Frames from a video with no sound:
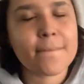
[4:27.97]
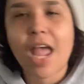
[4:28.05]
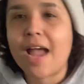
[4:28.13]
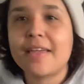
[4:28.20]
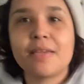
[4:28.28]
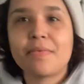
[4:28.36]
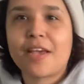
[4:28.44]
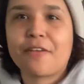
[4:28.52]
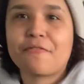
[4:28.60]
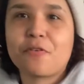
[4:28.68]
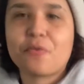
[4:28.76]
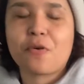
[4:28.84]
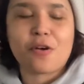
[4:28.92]
I keep getting
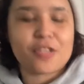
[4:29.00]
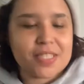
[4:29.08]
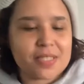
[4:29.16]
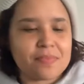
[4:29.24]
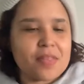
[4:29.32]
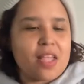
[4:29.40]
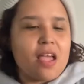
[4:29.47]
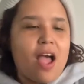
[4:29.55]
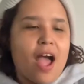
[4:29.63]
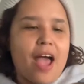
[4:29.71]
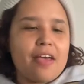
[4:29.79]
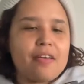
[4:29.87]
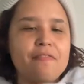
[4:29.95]
phone calls. I